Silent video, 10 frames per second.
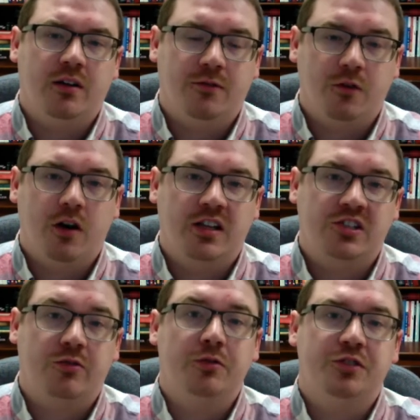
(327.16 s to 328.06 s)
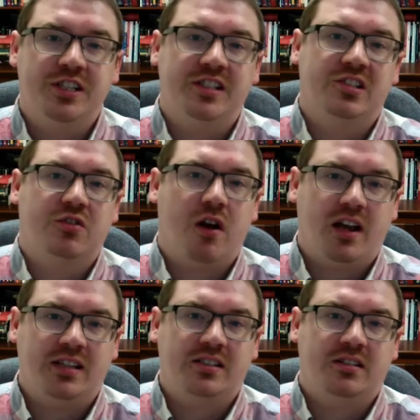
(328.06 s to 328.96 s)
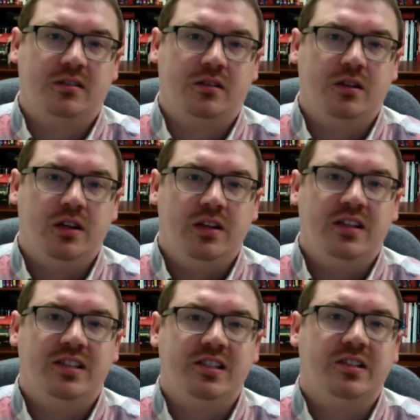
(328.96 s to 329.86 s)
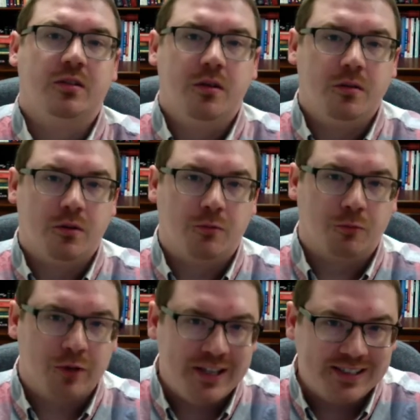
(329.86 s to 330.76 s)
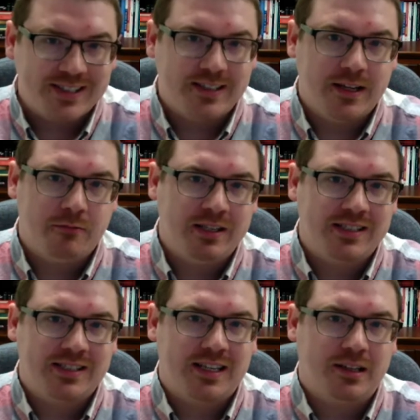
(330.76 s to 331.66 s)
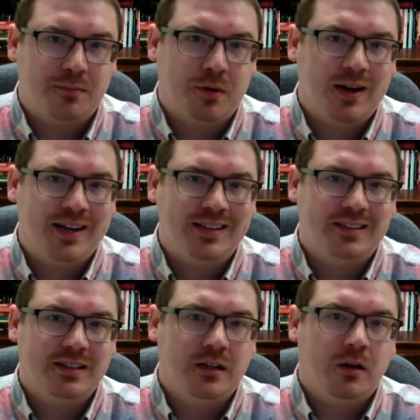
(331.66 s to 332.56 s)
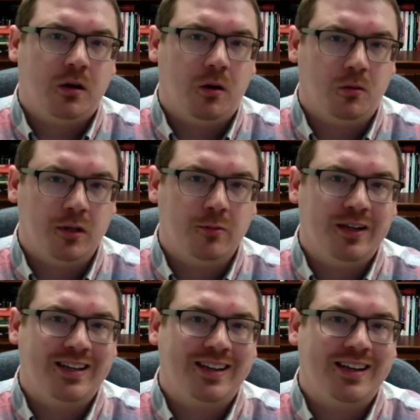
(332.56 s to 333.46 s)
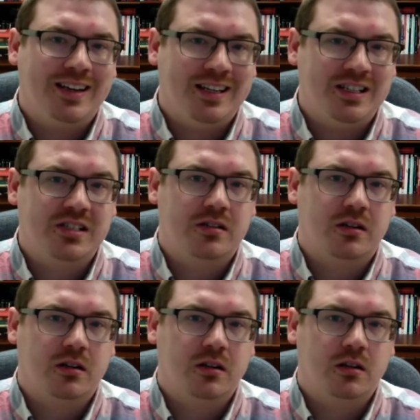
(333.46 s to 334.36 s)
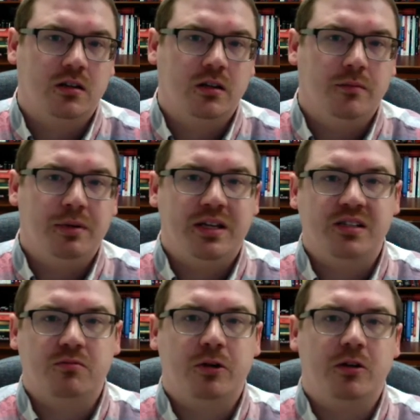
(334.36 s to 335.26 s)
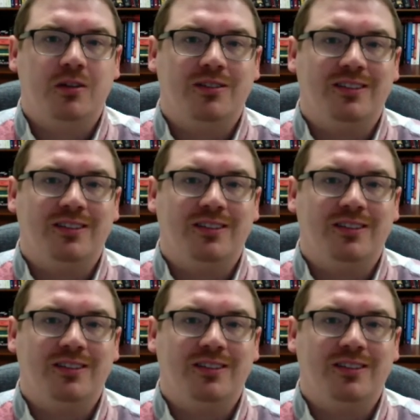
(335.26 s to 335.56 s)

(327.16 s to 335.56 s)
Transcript: for us through Jesus Christ. This is the reason that we celebrate Holy Week and Easter, because we're